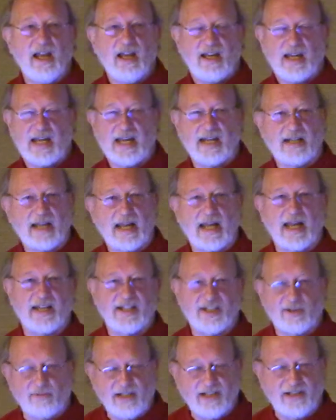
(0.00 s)
And as
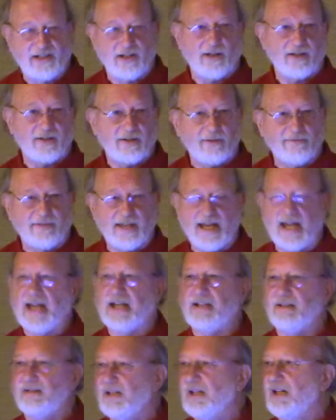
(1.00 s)
a result of that,
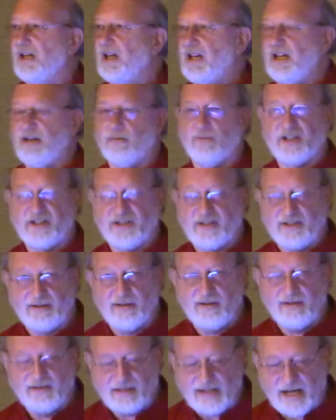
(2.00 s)
it was
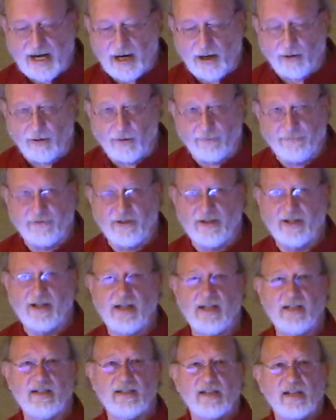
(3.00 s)

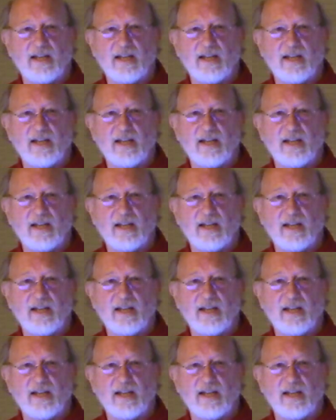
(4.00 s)
terrifying.